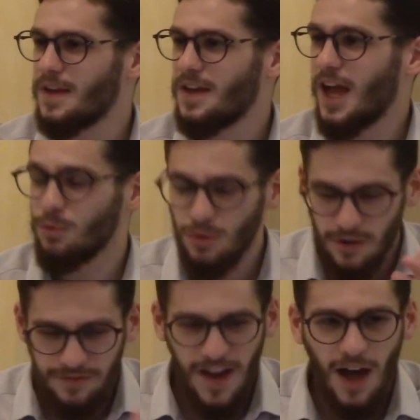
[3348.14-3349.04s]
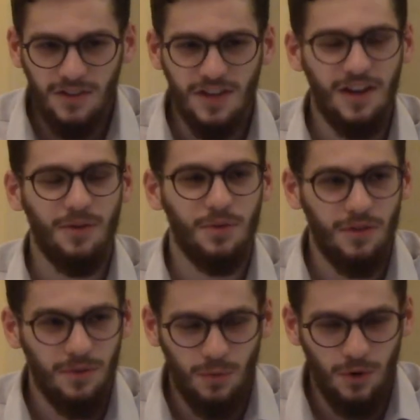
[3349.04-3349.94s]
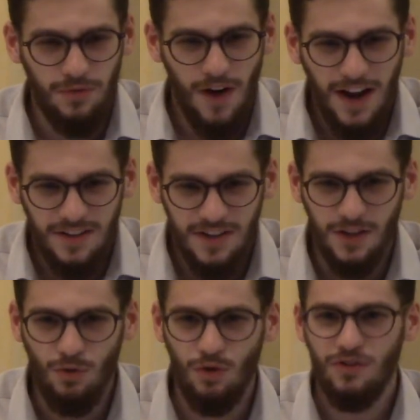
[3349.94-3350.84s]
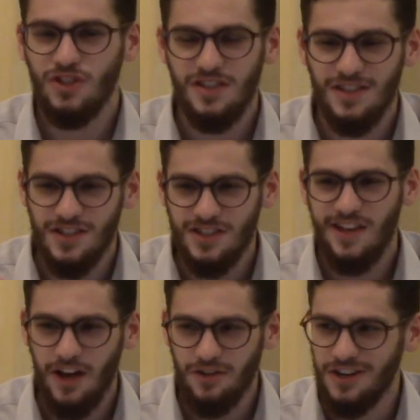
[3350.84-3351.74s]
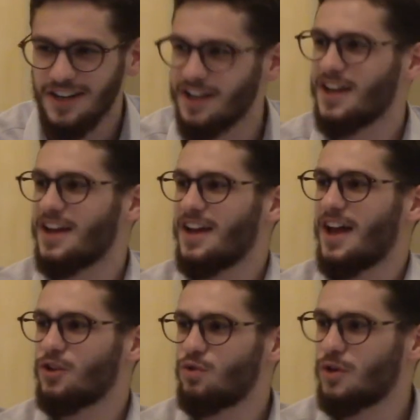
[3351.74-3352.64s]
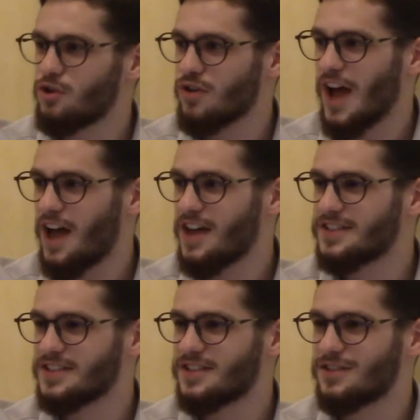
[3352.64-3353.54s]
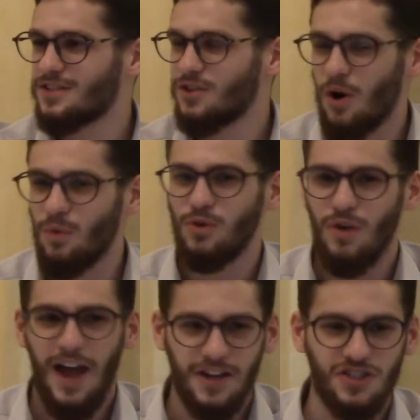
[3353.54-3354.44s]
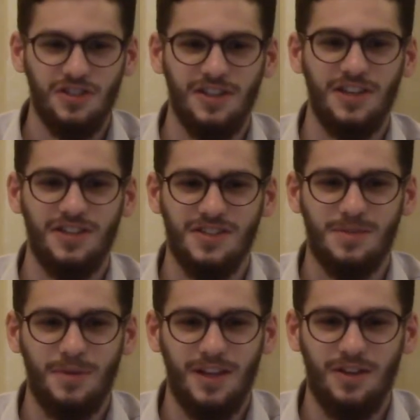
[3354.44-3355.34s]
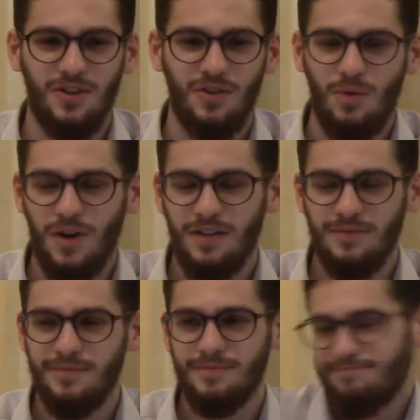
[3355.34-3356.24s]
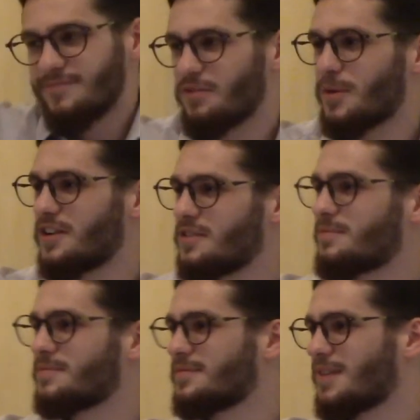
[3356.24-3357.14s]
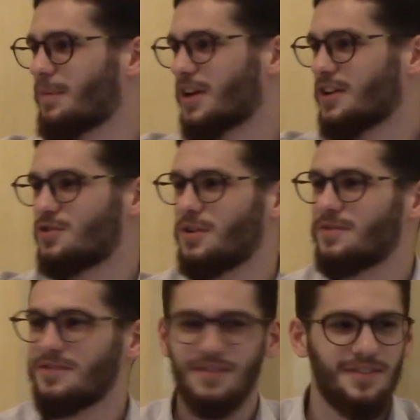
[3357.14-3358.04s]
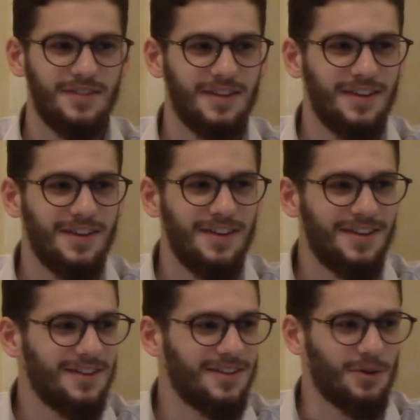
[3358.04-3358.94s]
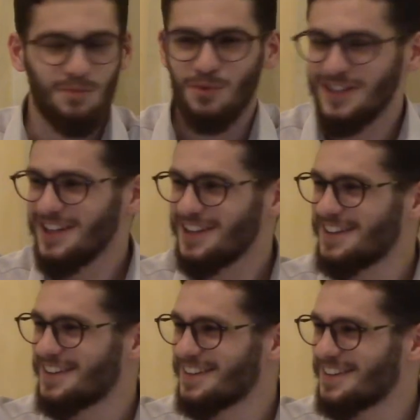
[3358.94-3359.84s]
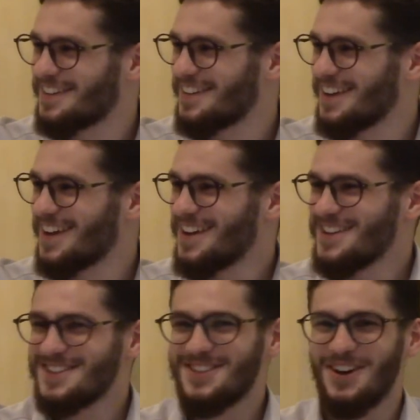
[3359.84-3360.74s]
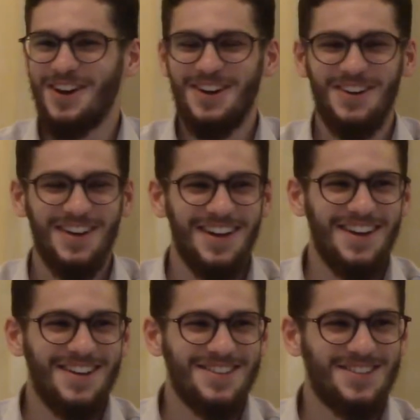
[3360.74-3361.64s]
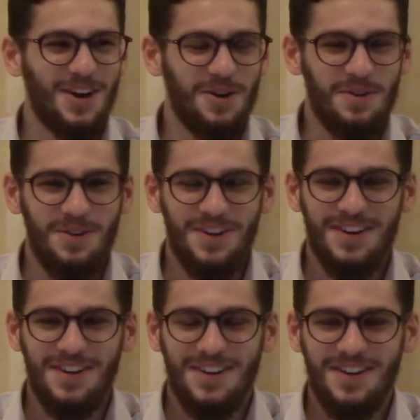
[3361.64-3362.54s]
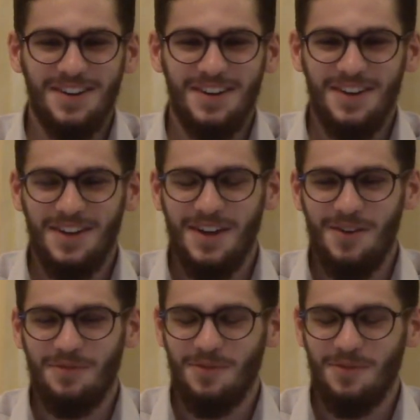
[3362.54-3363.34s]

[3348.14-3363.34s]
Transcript: And when you found it, when you find it, you don't just slaughter it and do what you're asked. No, you actually just be like, you know what? Never mind. I'm not going to do it. Like, really? So of